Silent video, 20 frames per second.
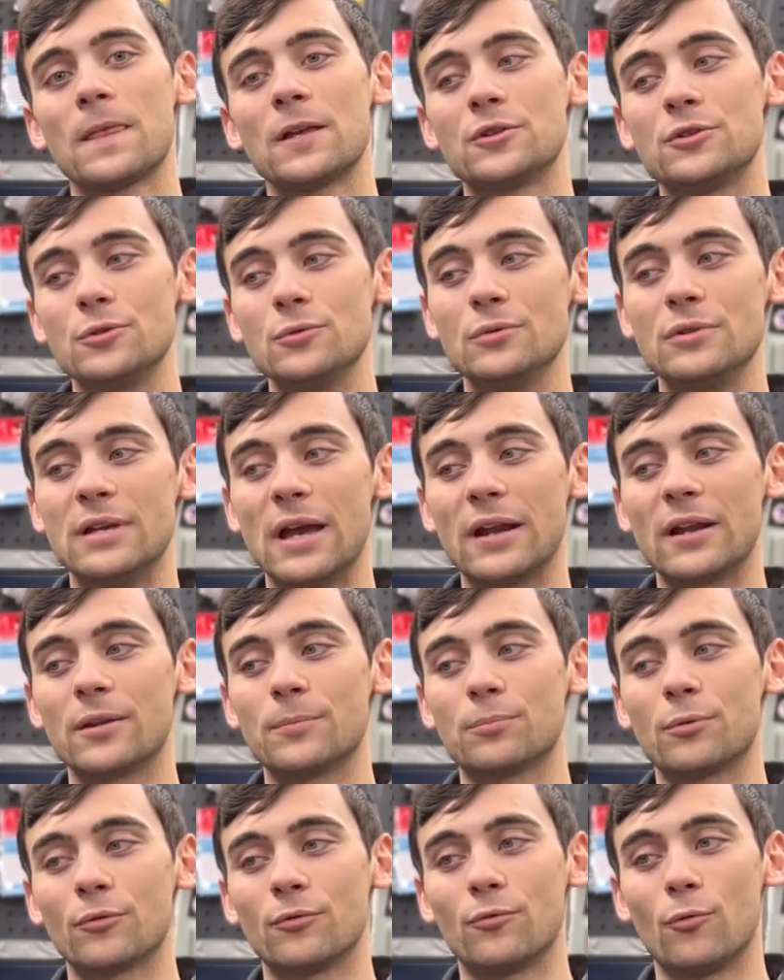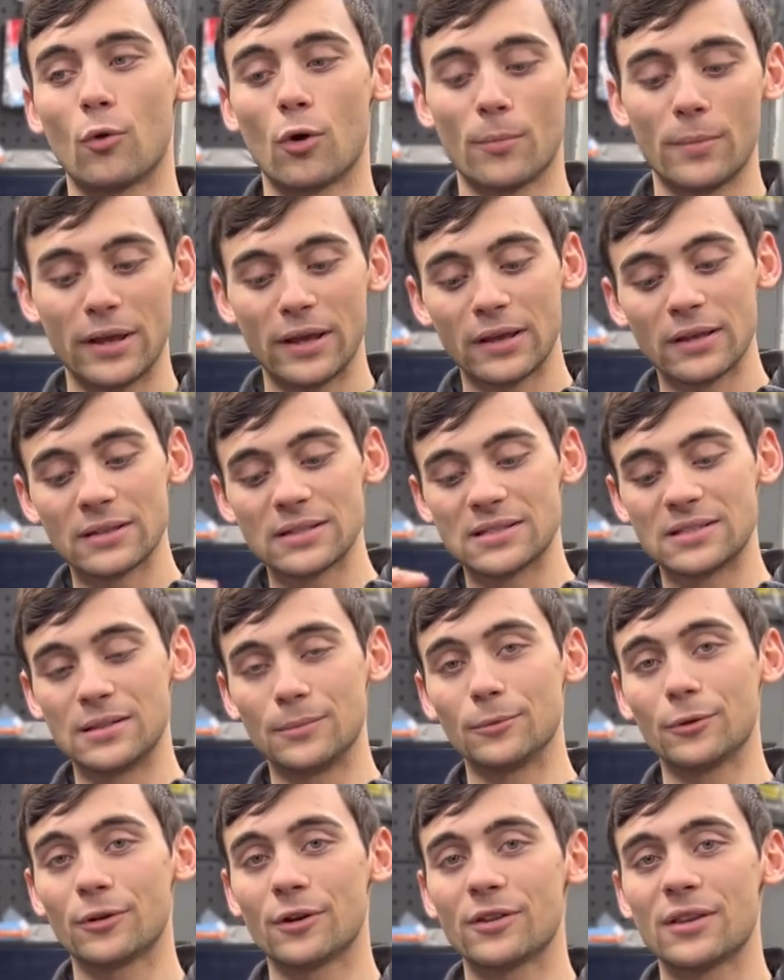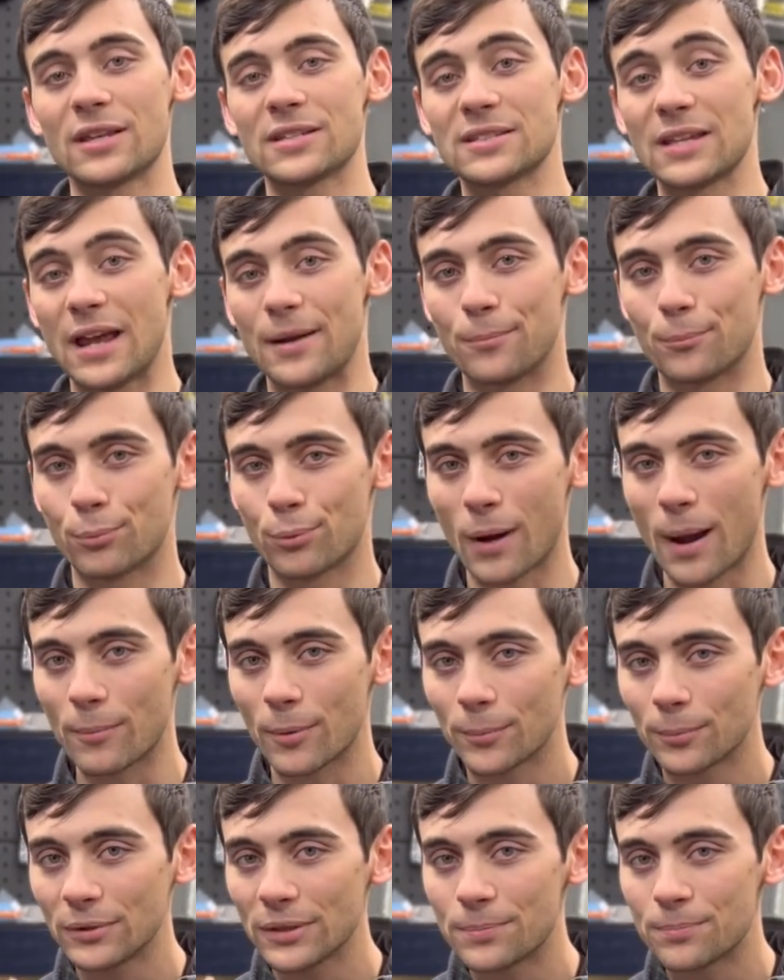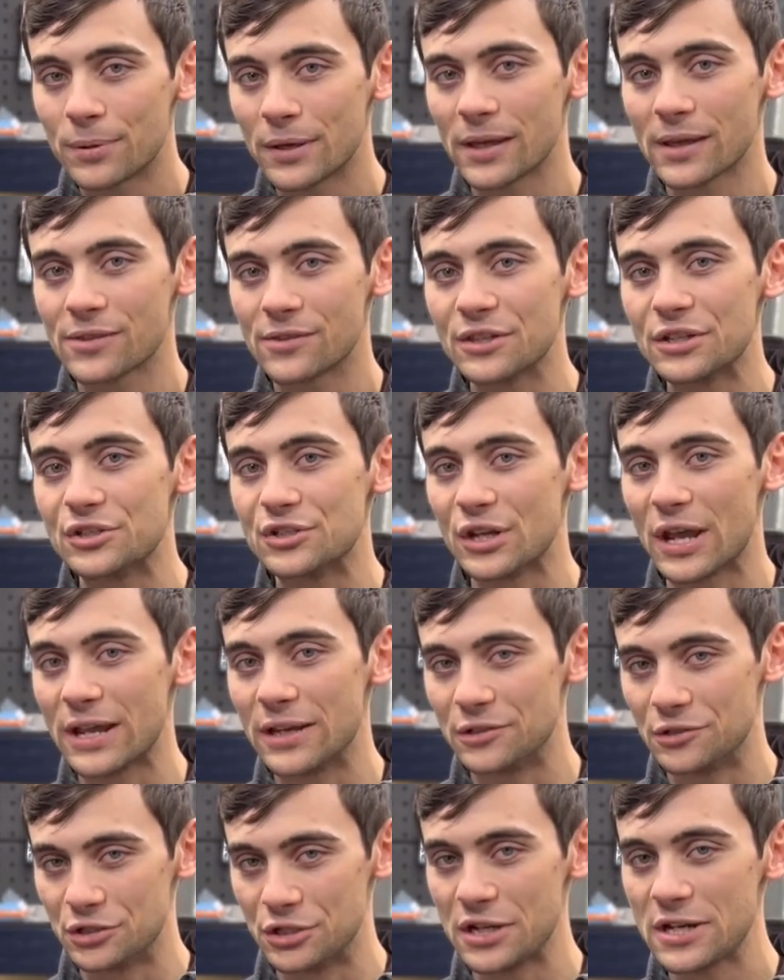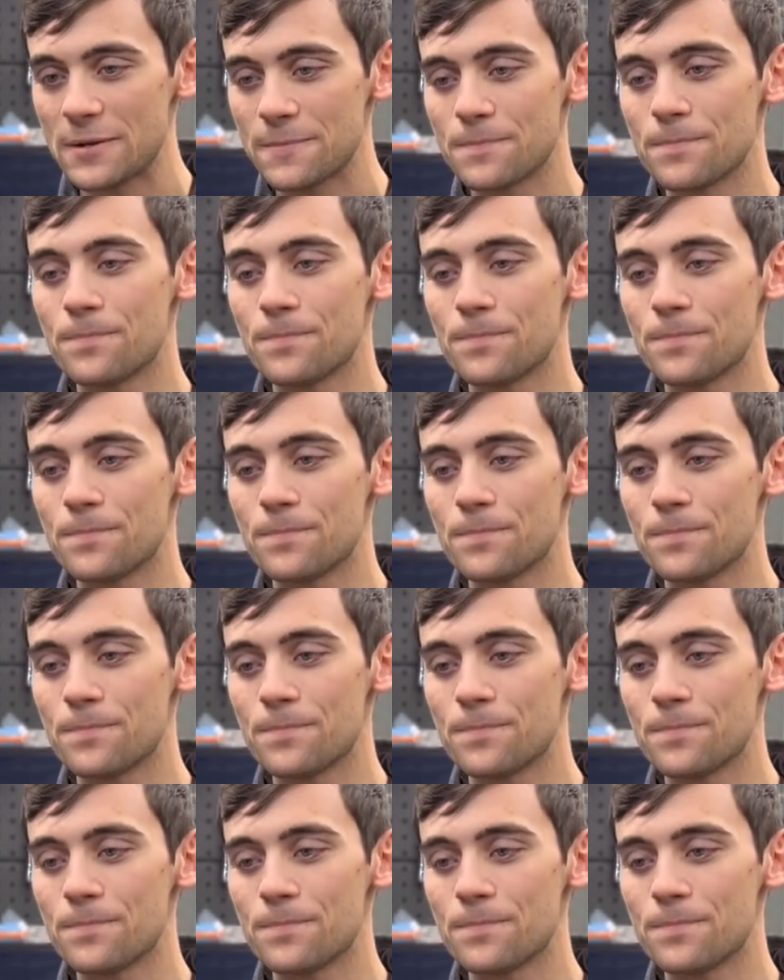to get it performing similar to this, I'd probably pick the JG.